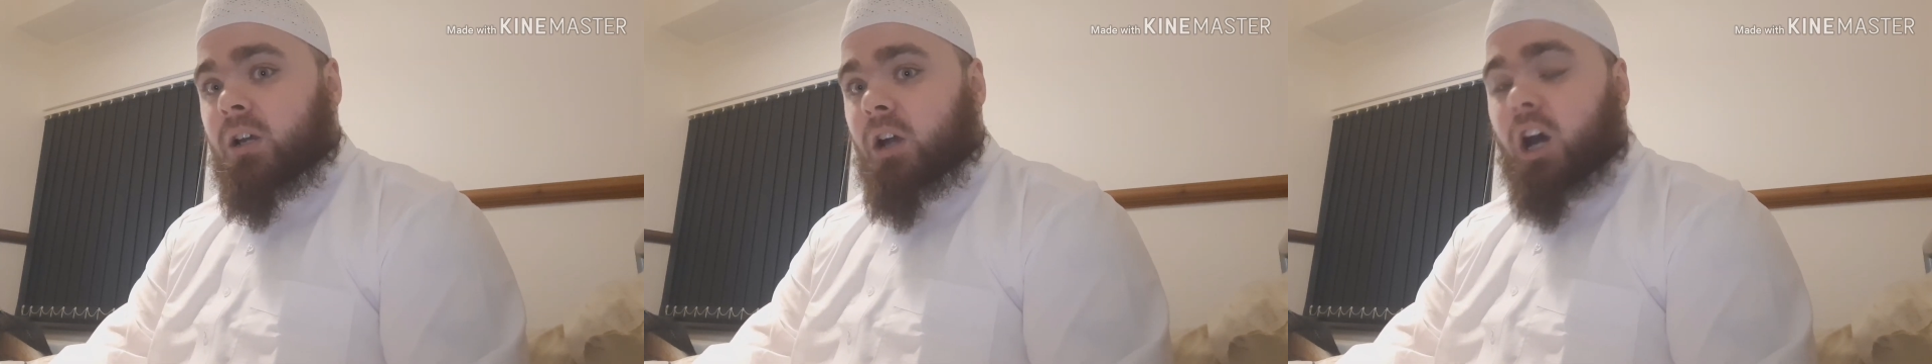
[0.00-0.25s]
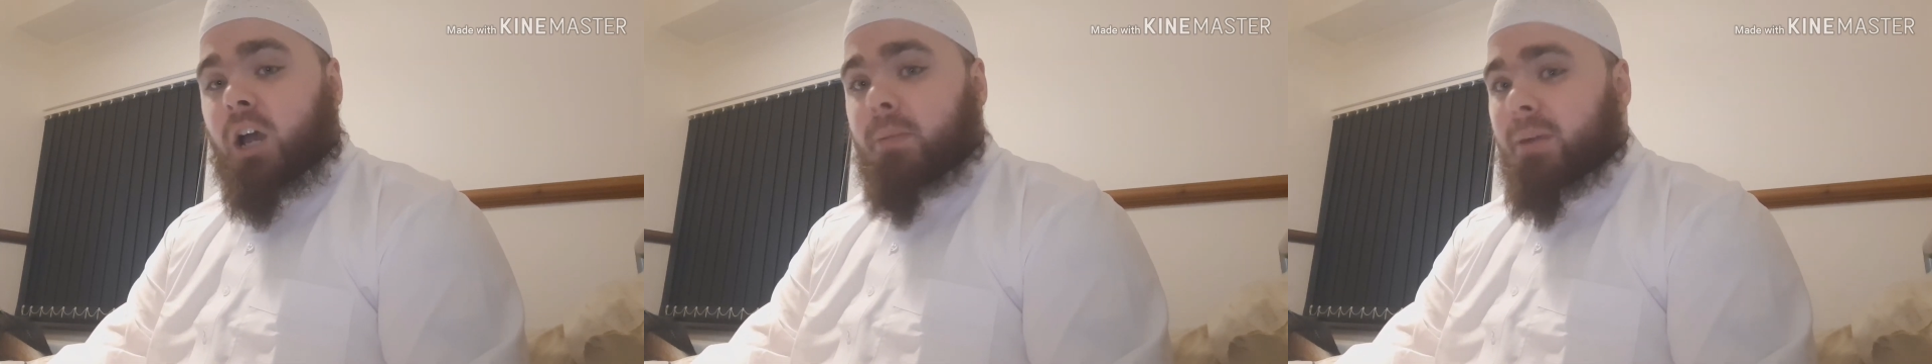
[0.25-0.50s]

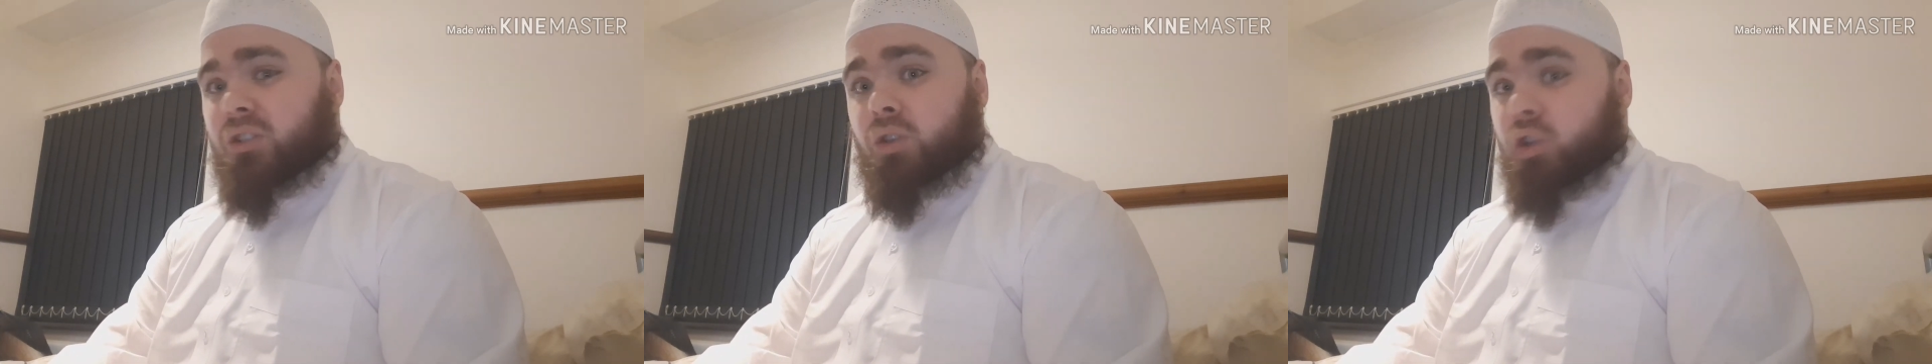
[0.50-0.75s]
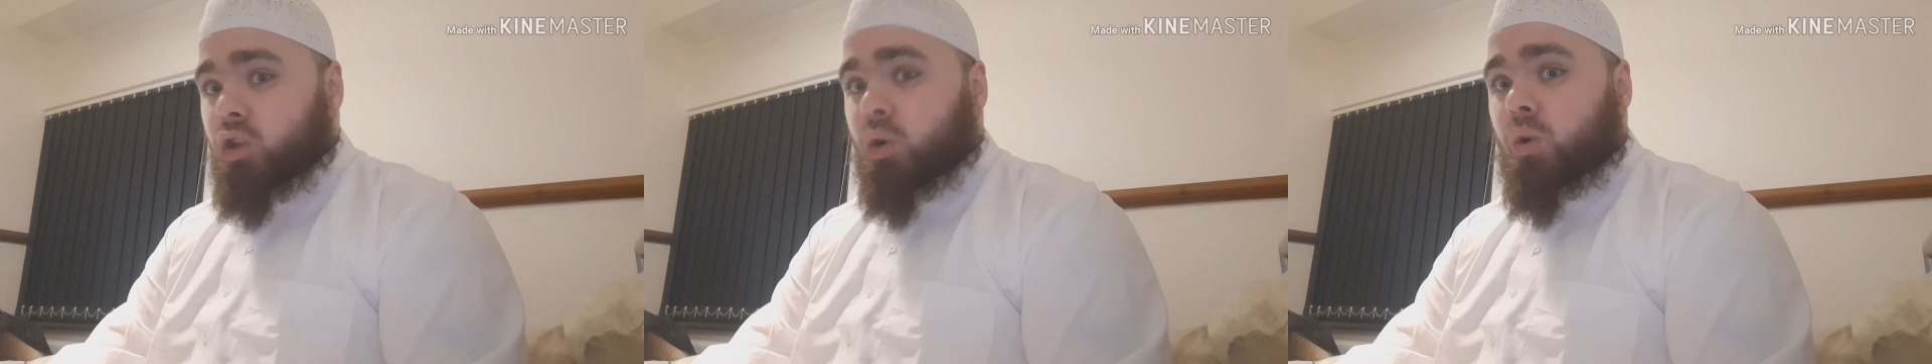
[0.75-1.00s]
I imagine the
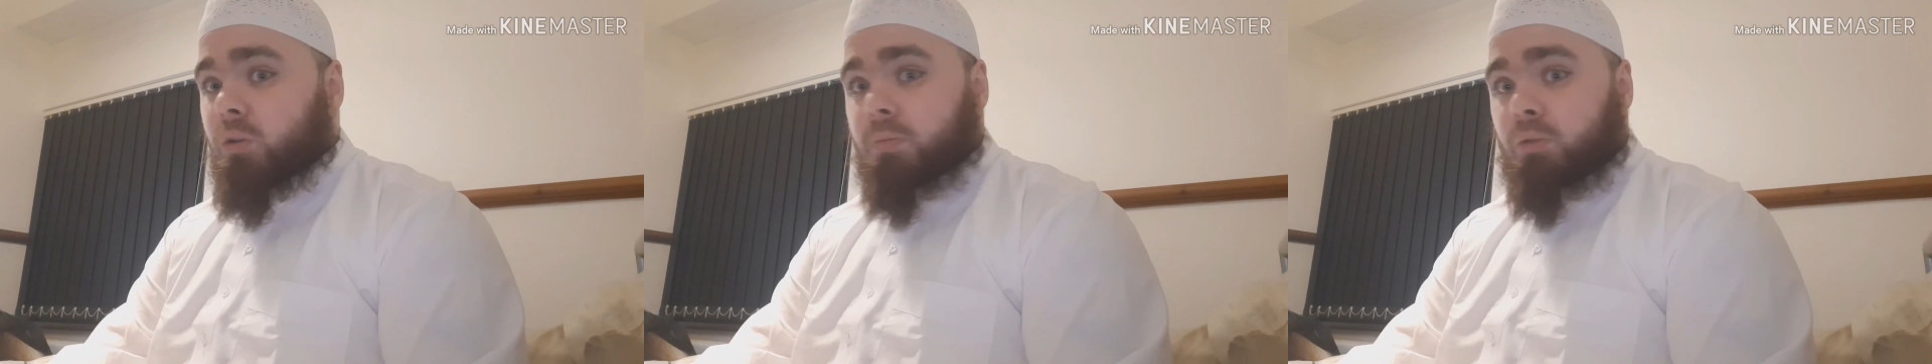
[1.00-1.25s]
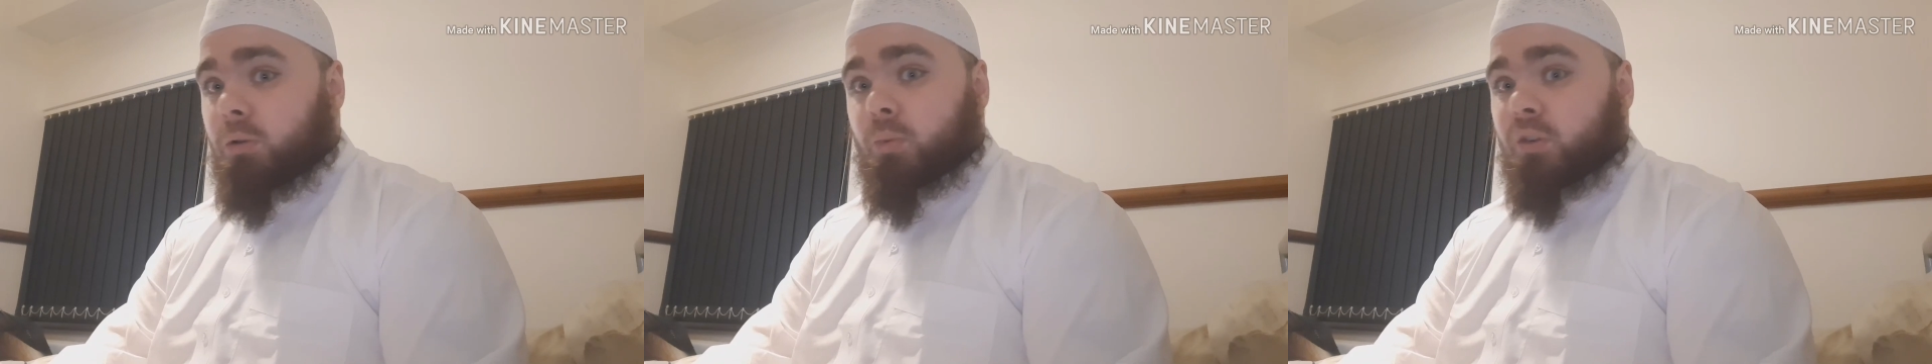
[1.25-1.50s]
Torah
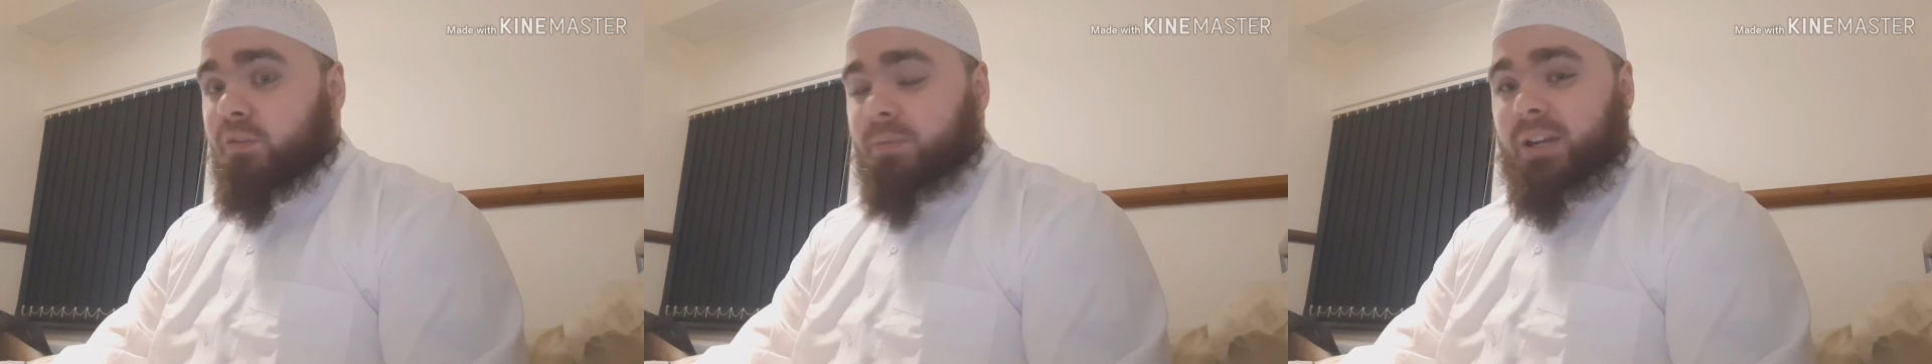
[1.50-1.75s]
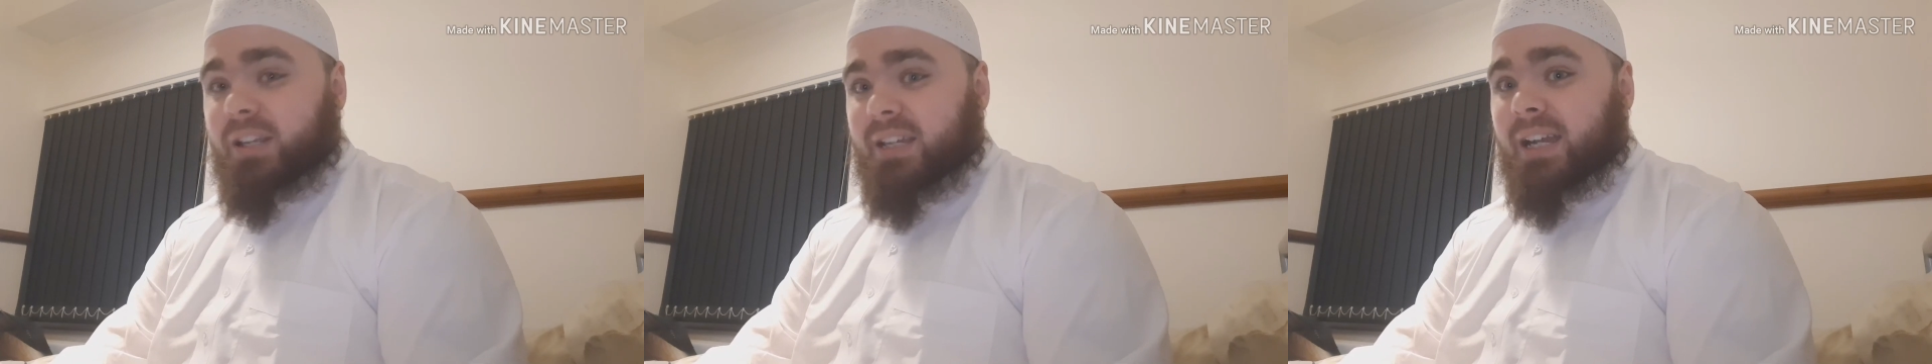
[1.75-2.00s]
probably would have been
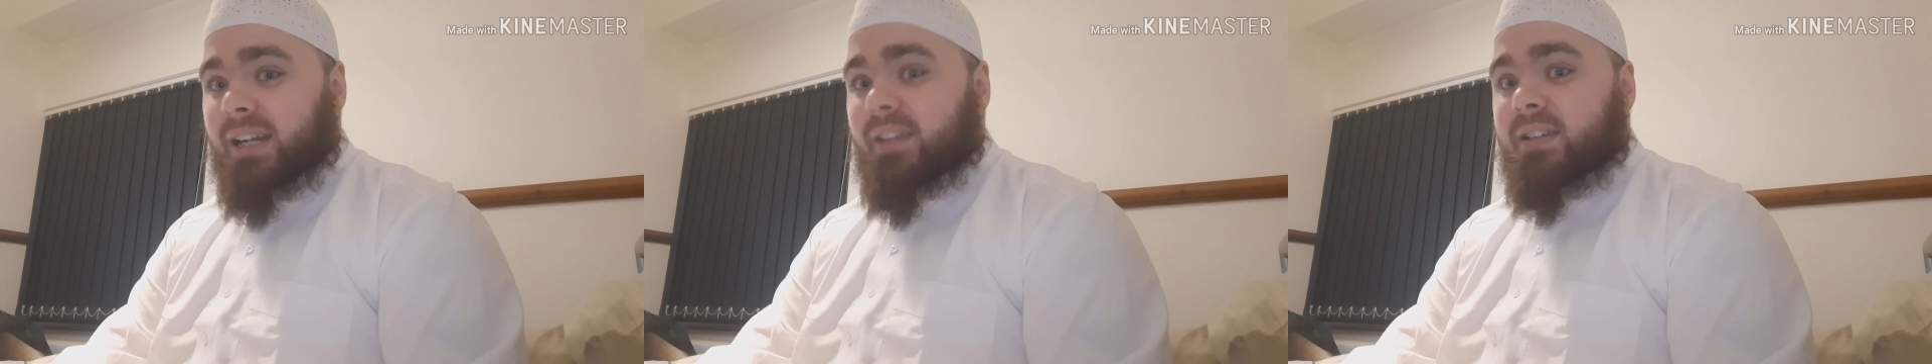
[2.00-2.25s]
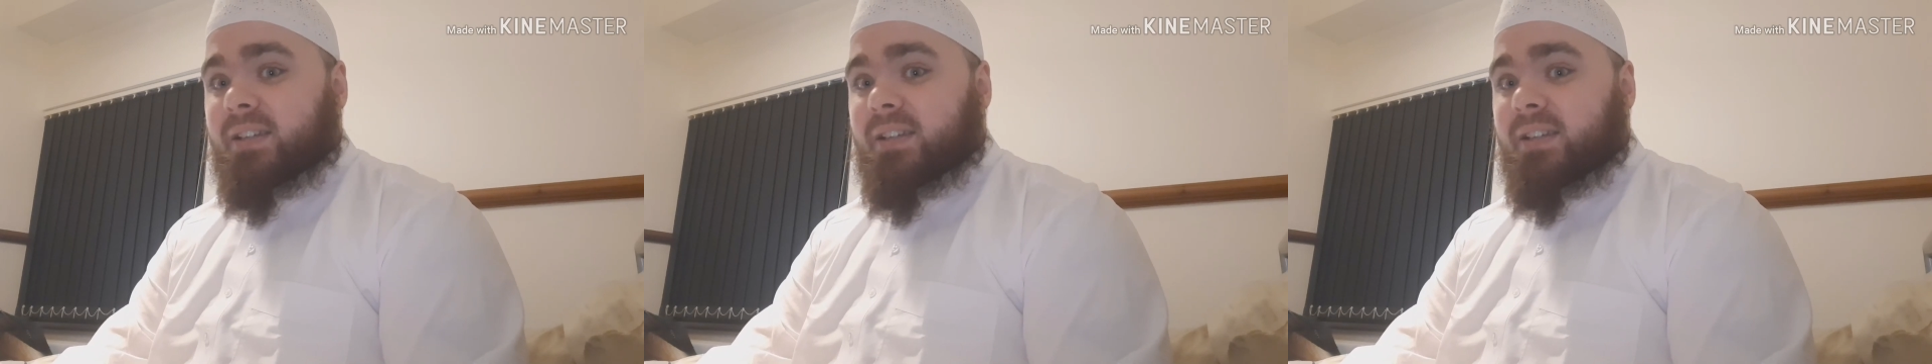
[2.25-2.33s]
exactly the